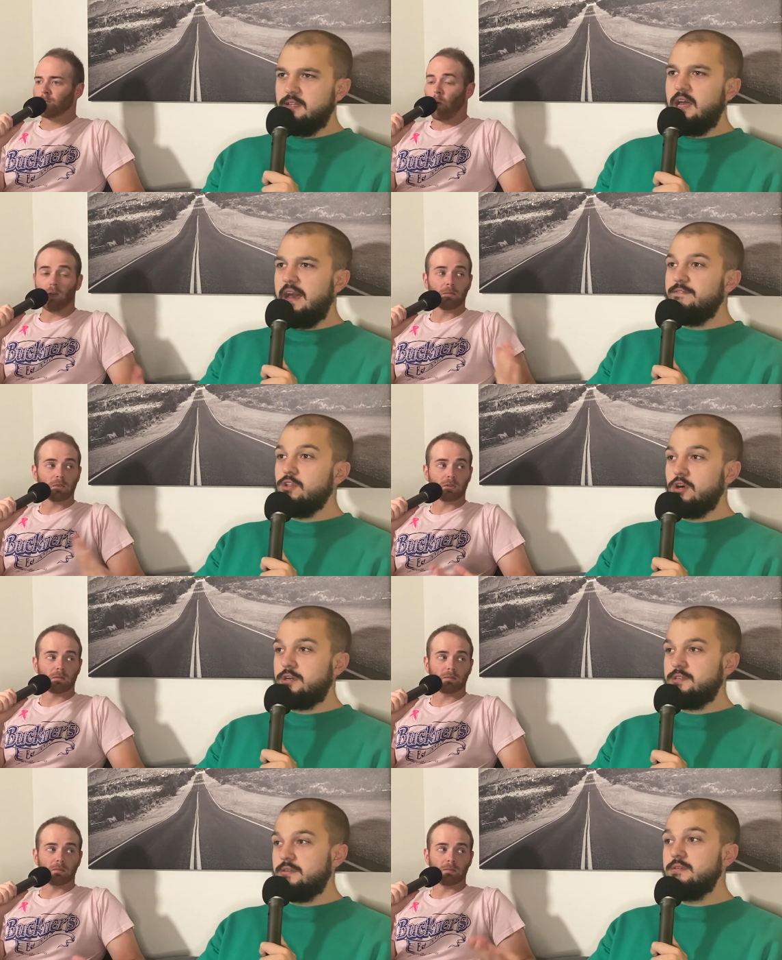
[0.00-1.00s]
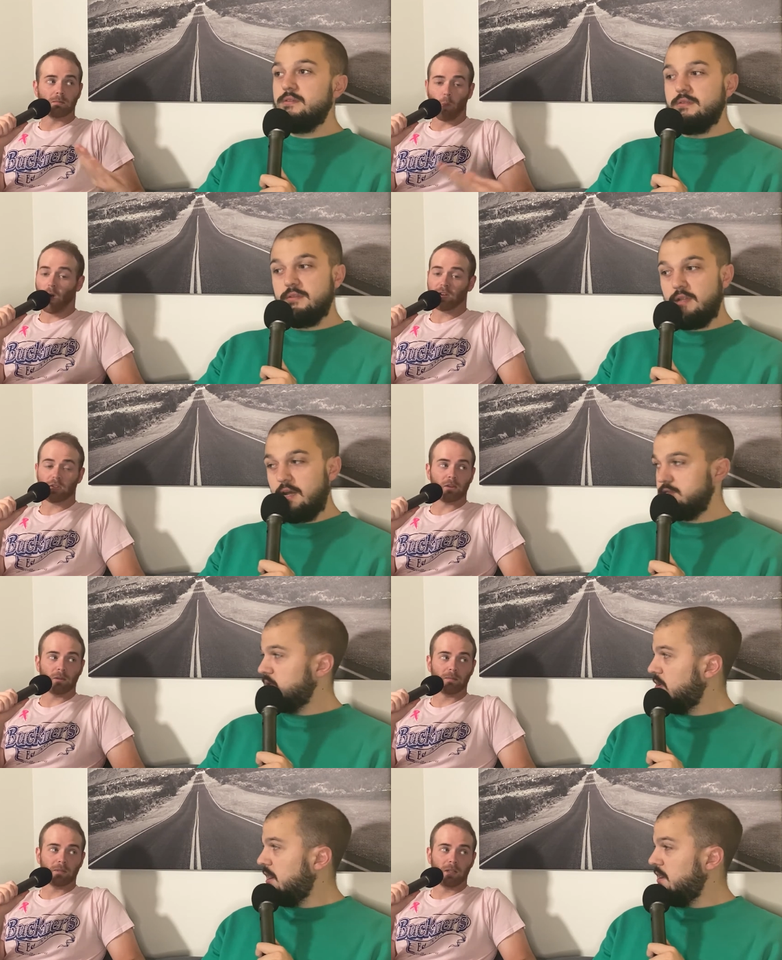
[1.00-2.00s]
Speaker 1: one of them looked one and two.
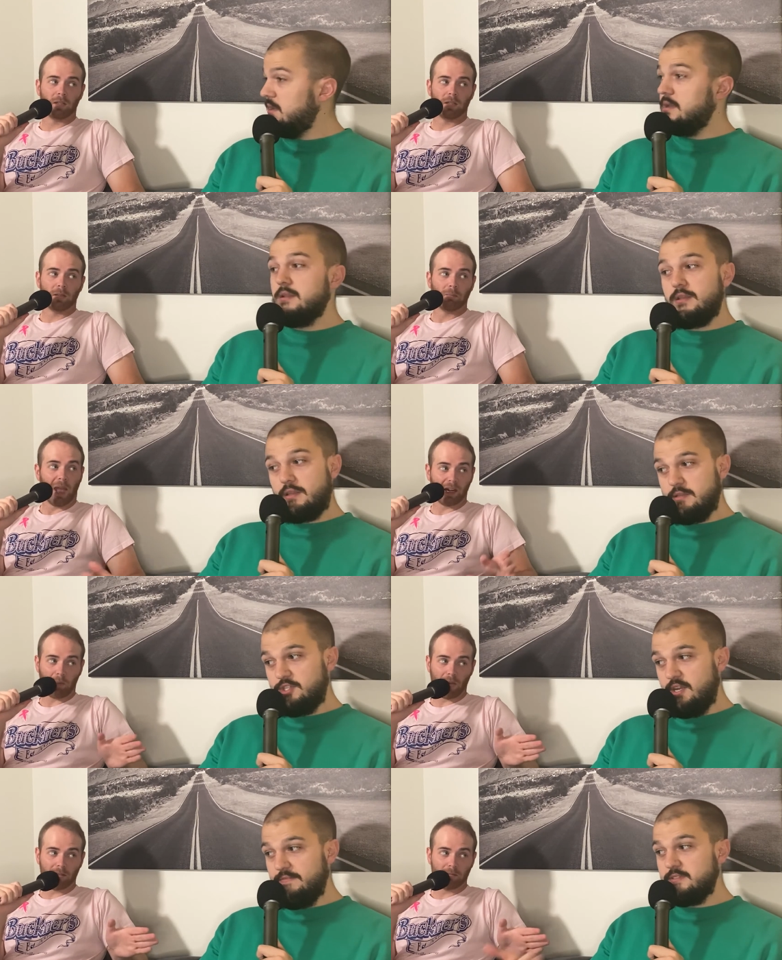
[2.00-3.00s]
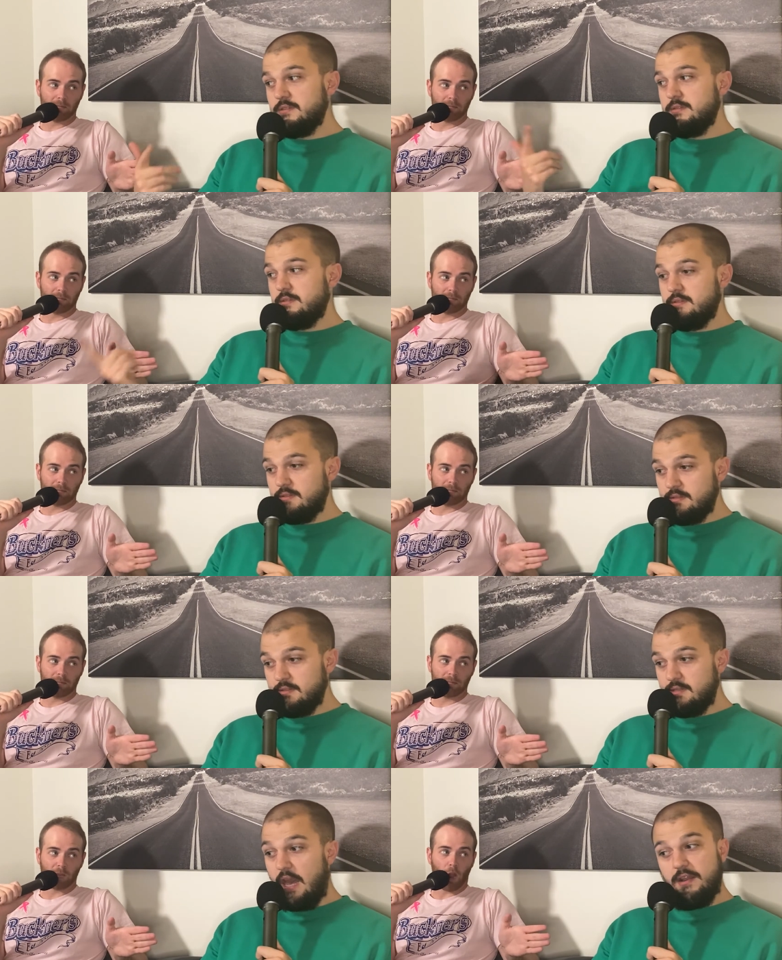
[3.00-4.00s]
So great. Panic Chiefs. Button?
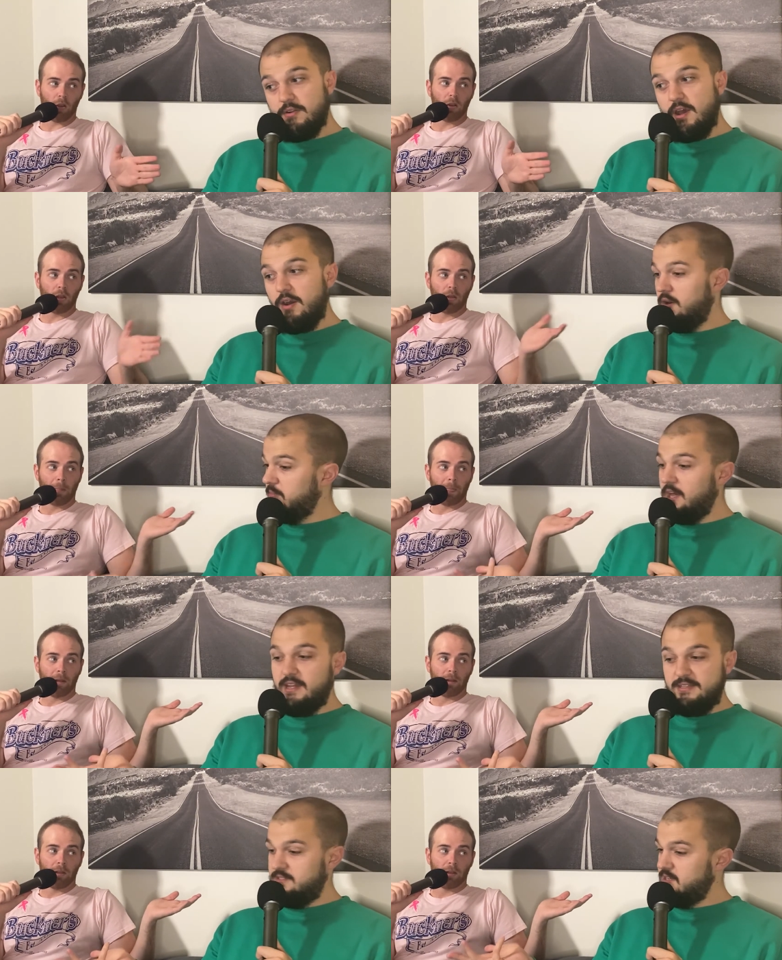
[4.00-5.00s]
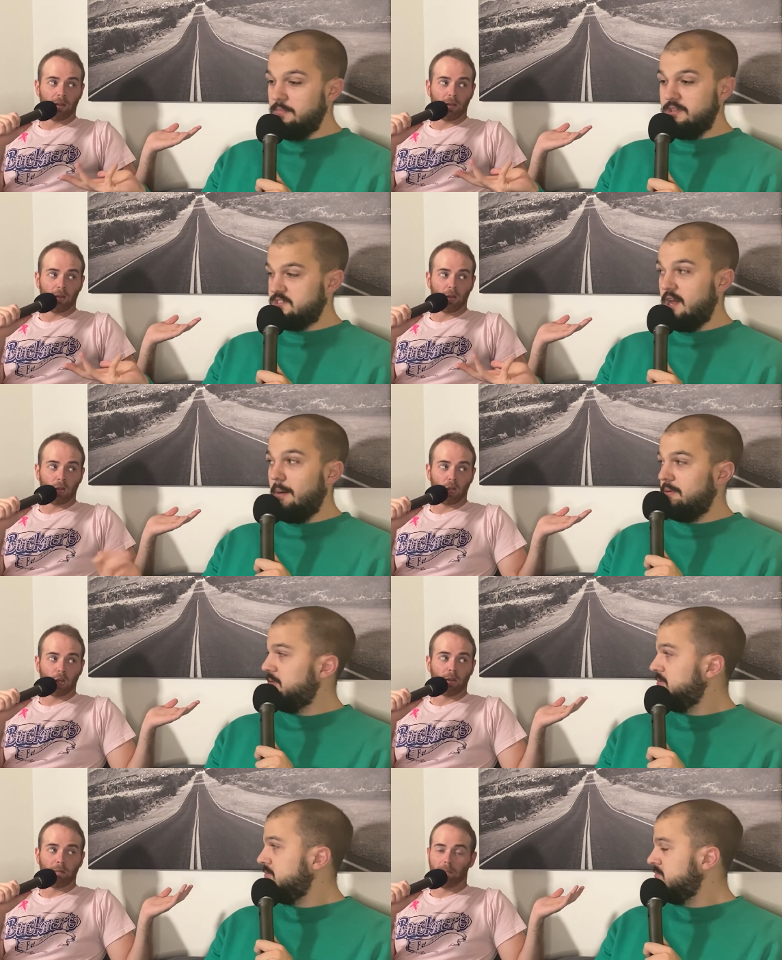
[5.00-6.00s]
I don't know, but something's up.
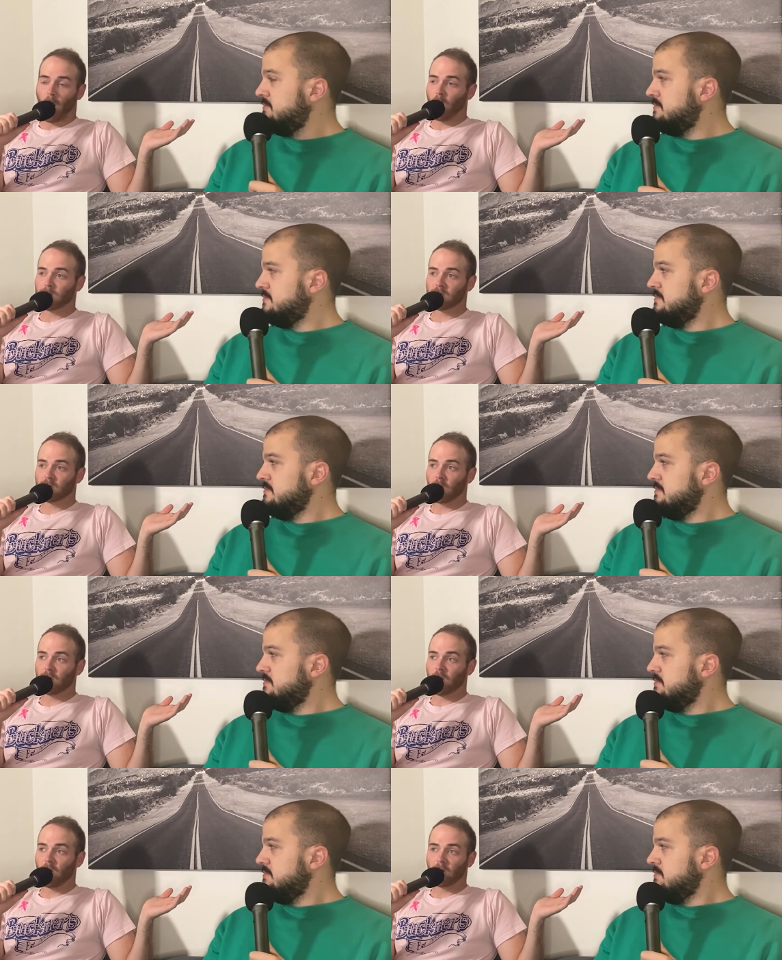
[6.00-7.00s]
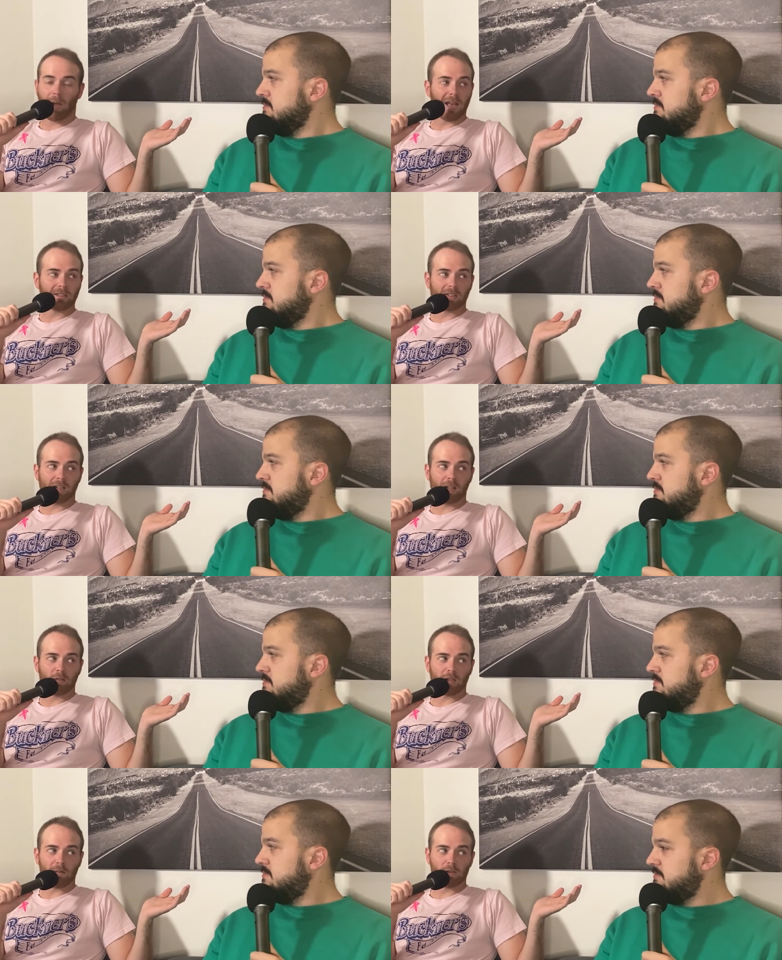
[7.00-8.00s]
Speaker 2: Mahomes is throwing no look passes and
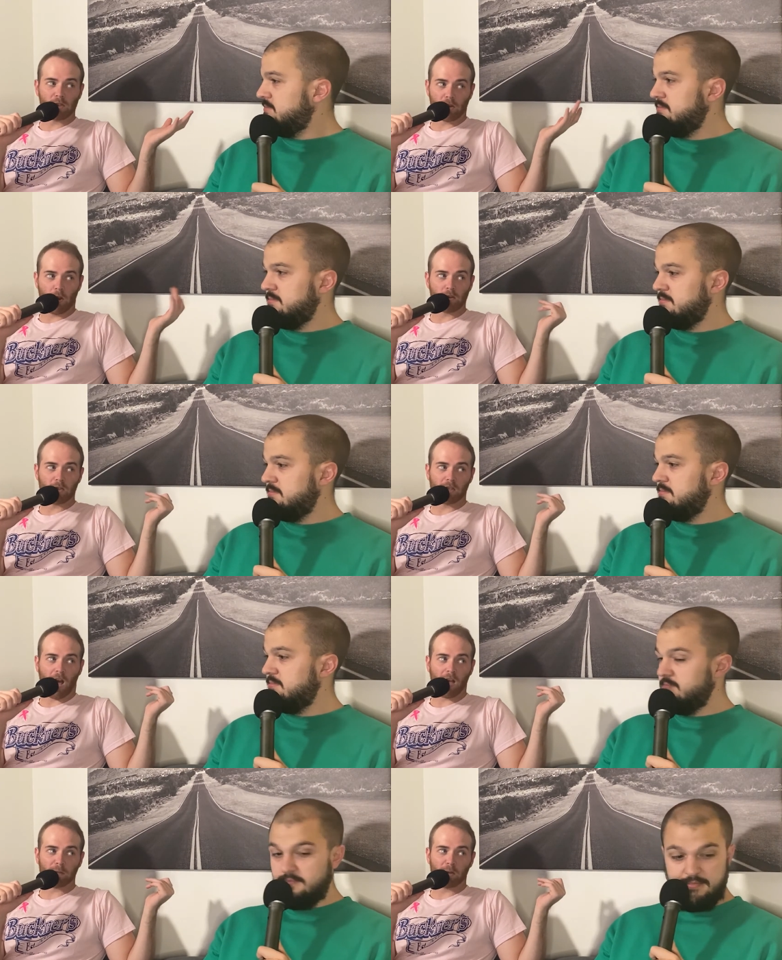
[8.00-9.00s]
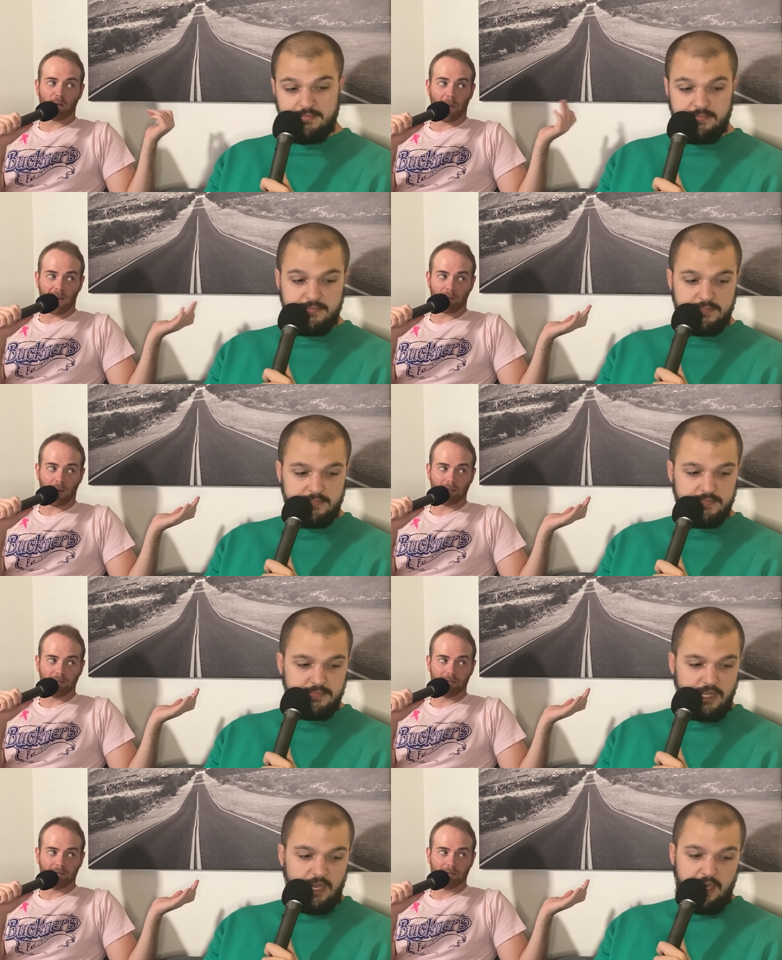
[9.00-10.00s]
interceptions. Your coach is in the hospital. Panic
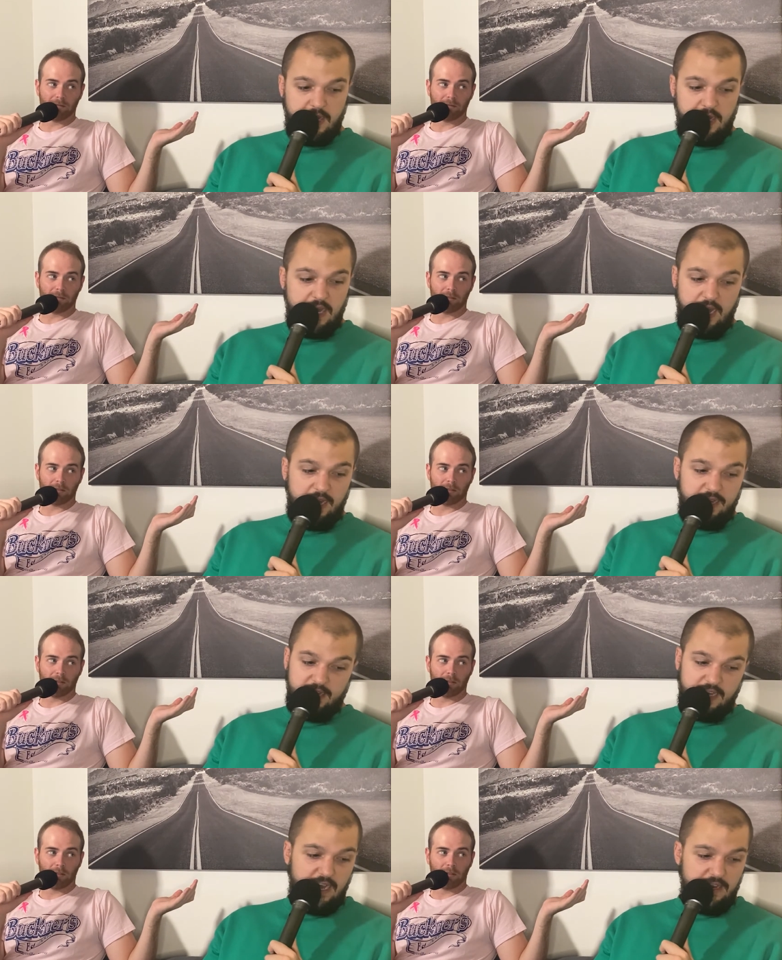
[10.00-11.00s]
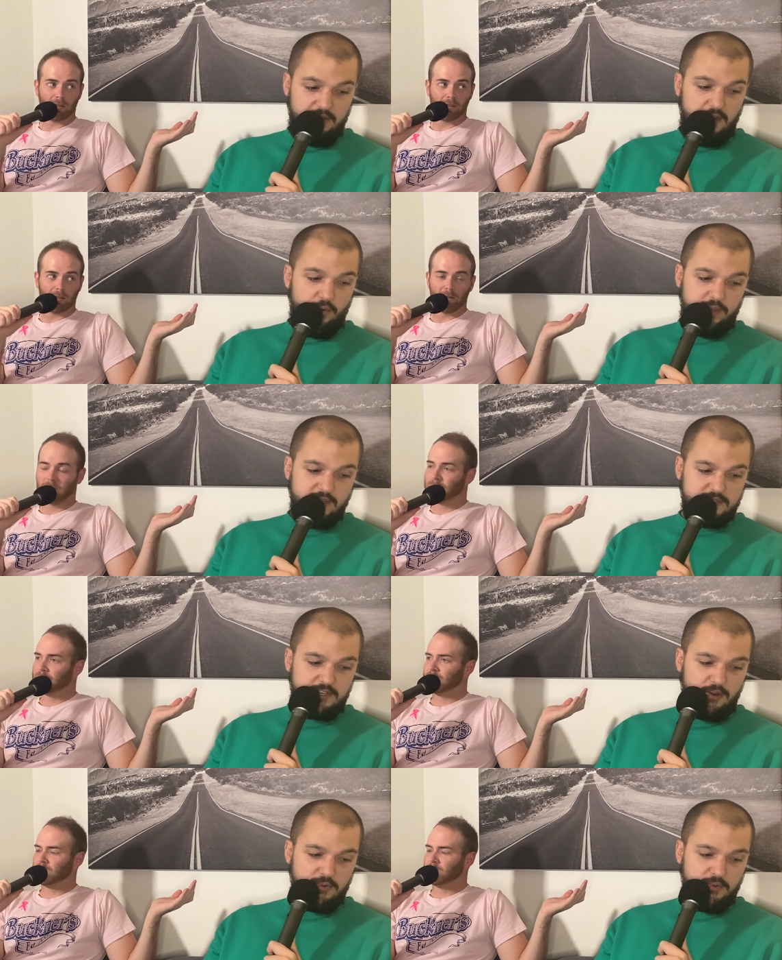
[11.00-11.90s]
button.
Speaker 1: I I don't know. We can start